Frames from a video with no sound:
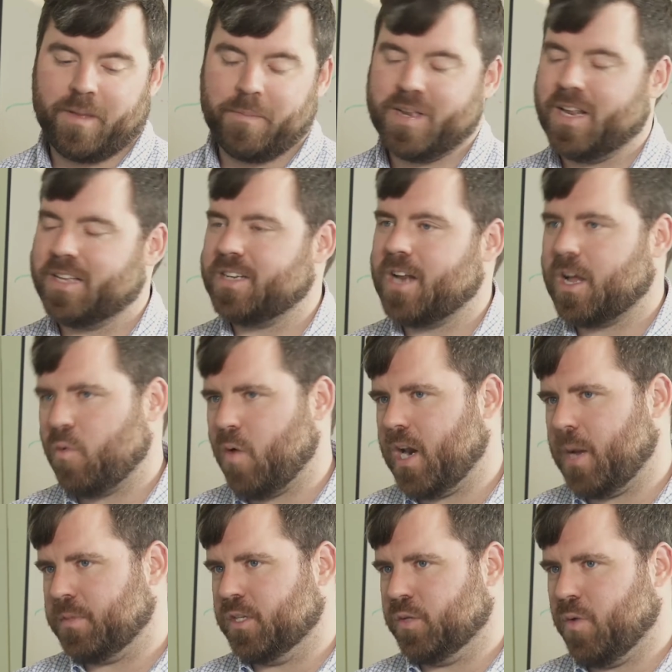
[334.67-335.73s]
I mean, it's not
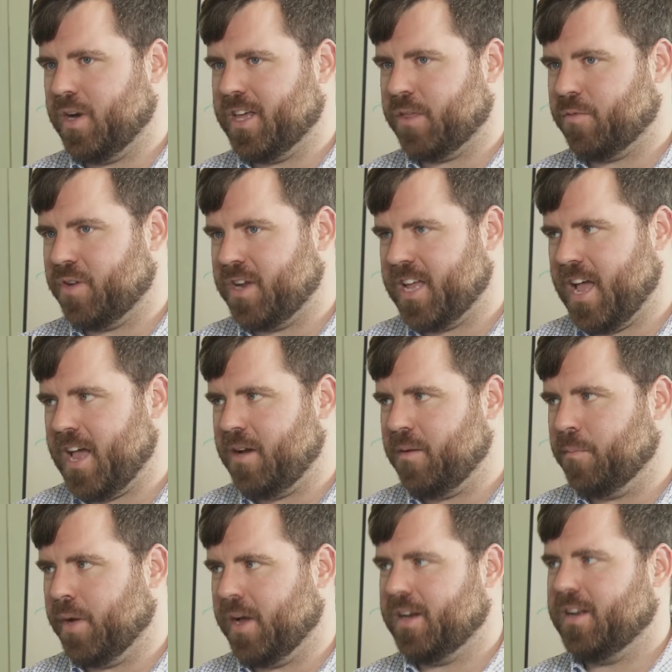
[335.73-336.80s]
quite up to 23
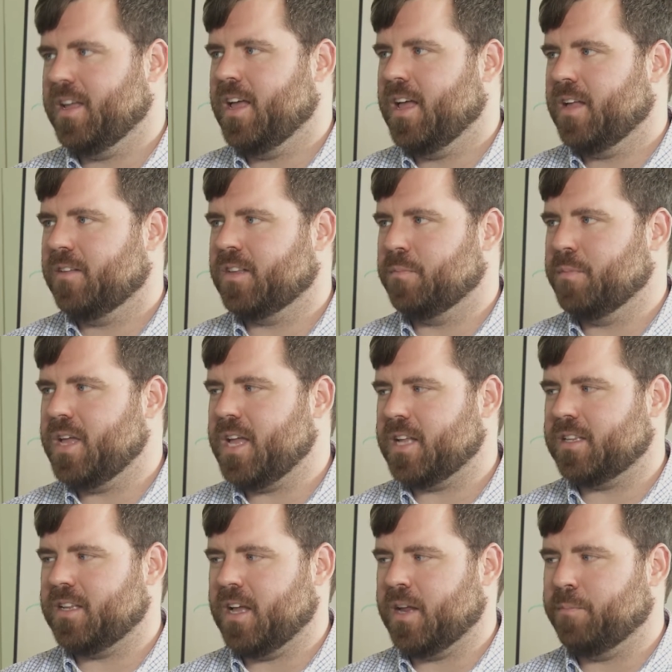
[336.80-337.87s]
yet, but yeah. to me,
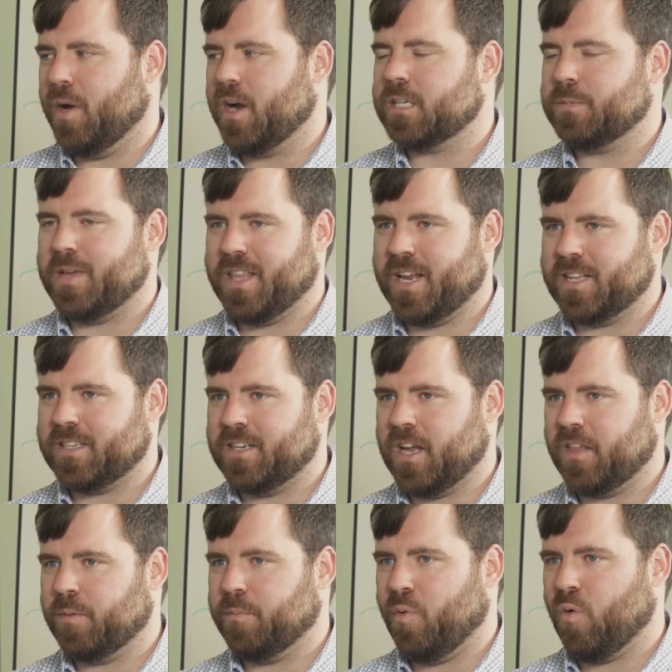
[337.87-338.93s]
it, it bugs me that it's
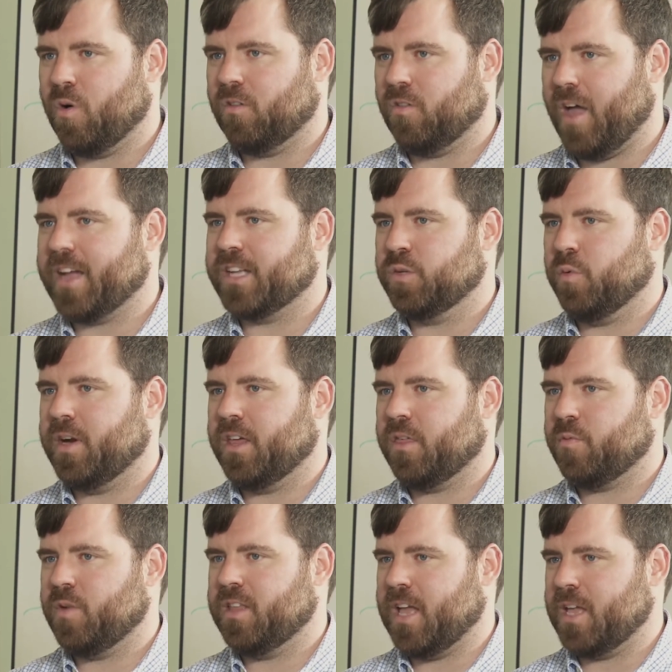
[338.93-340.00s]
another port like
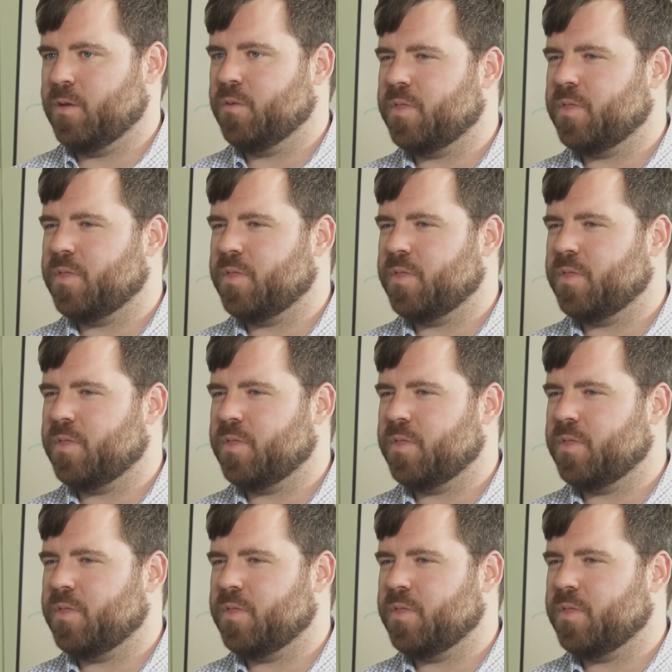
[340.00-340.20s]
23 that you